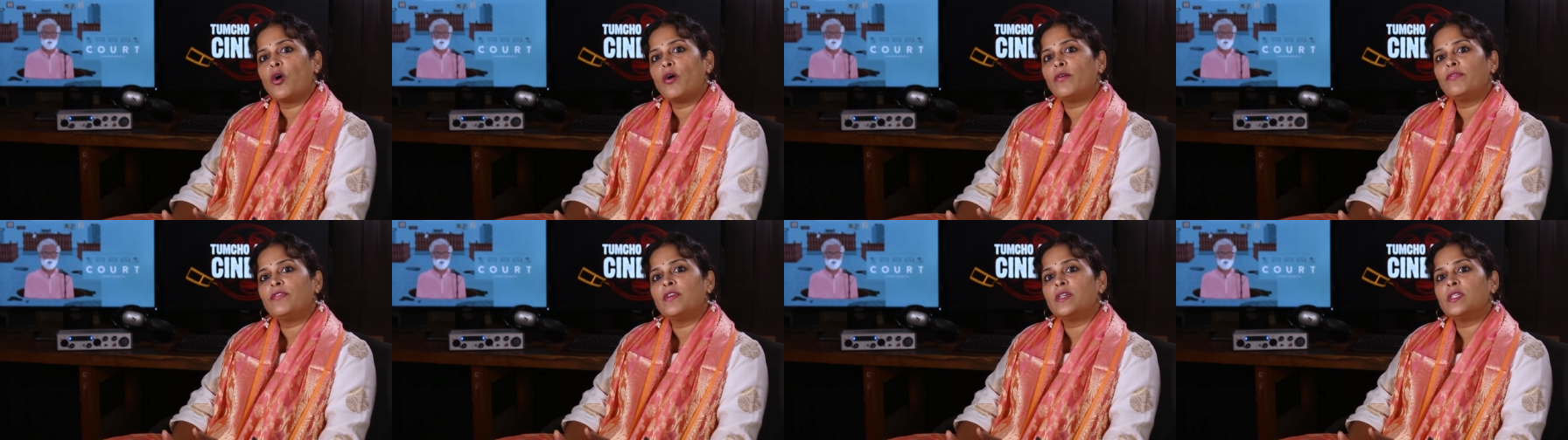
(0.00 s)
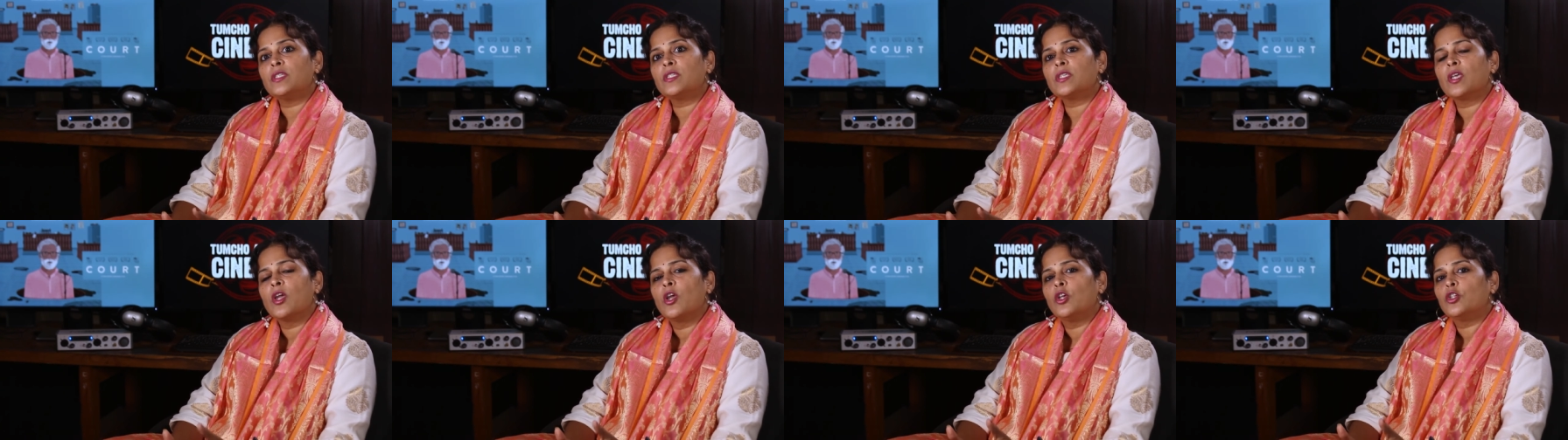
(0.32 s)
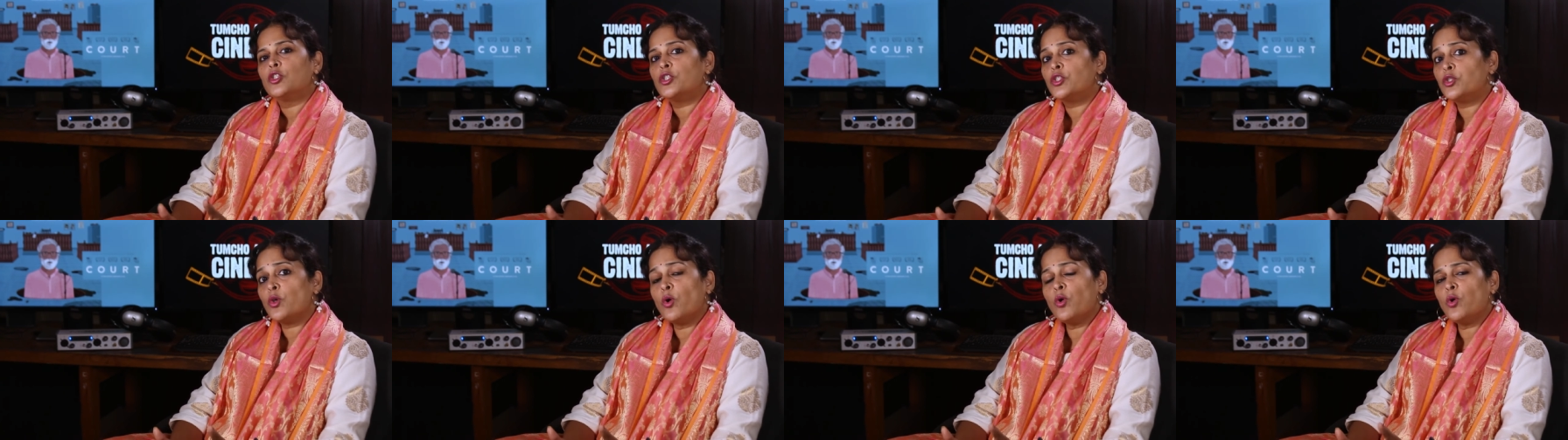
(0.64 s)
of his
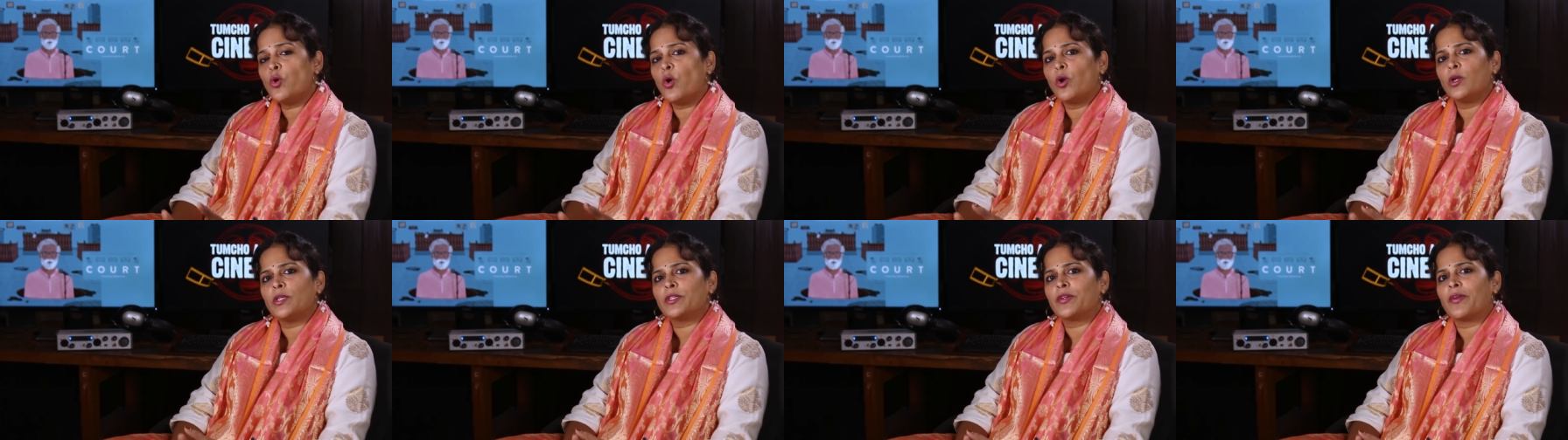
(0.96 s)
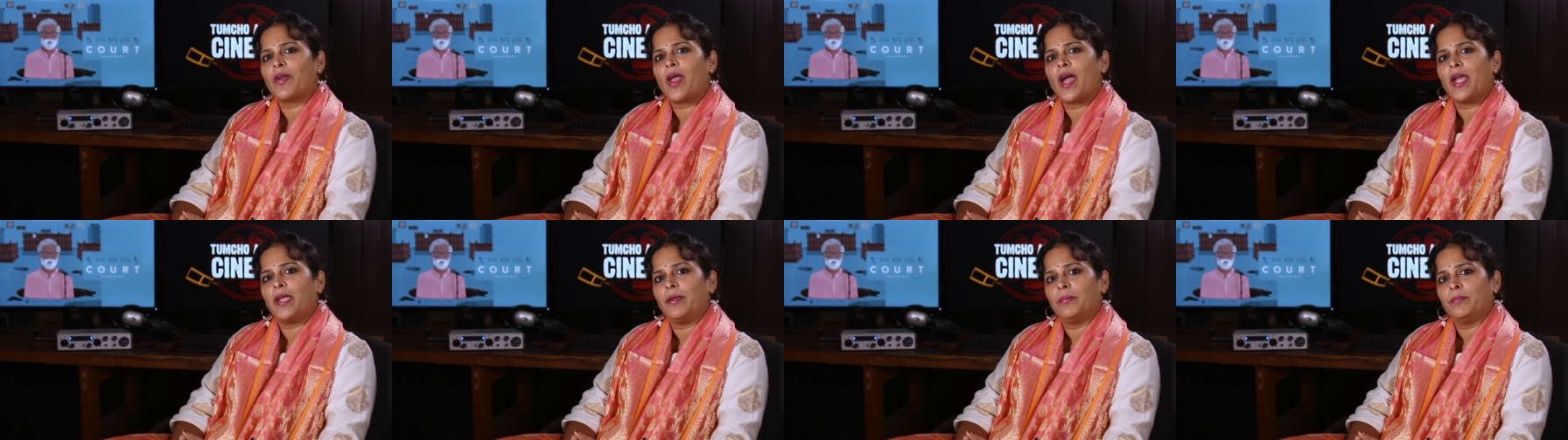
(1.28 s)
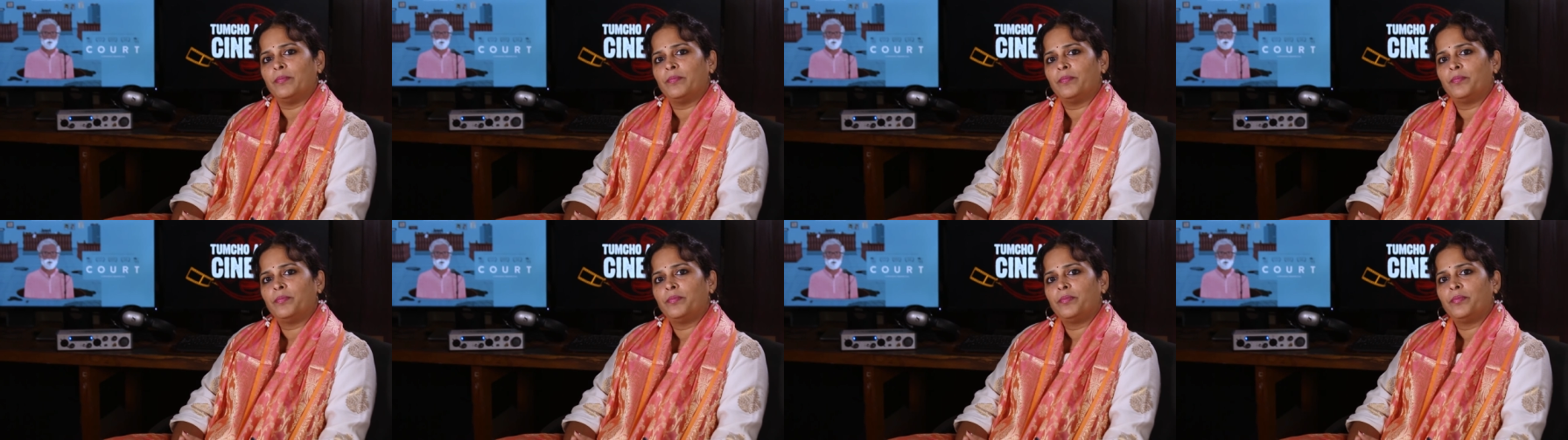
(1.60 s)
so-called
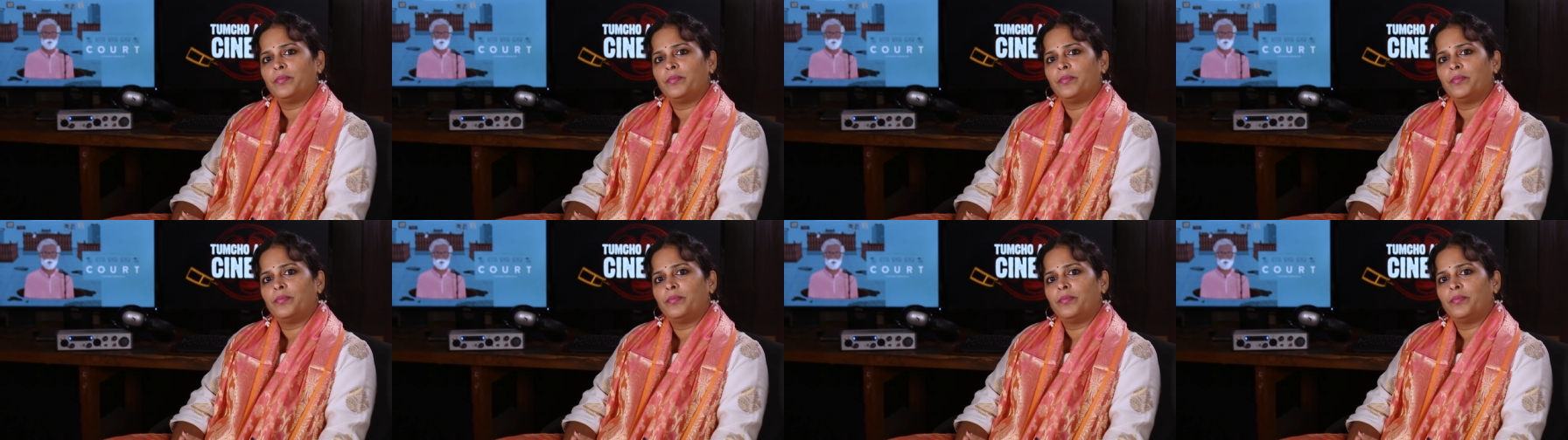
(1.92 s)
crime,